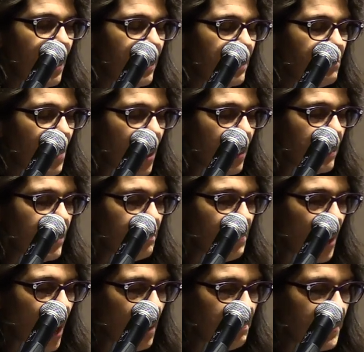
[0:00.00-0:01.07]
Among the
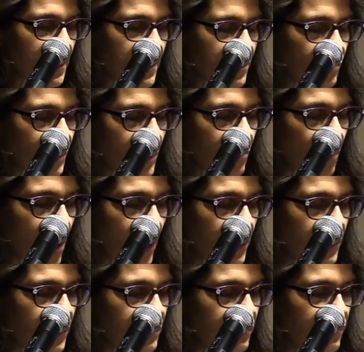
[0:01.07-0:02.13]
poppies we
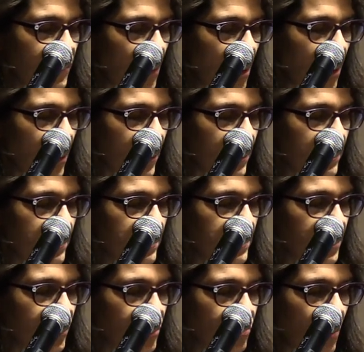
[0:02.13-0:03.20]
wandered far,
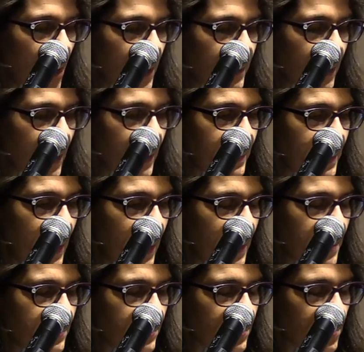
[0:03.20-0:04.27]
Till twilight
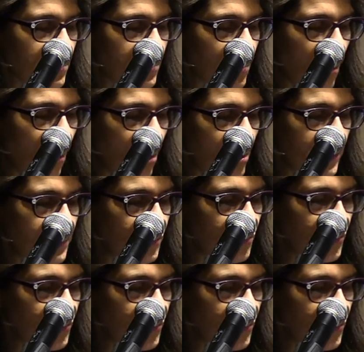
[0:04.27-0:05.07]
hazed us all in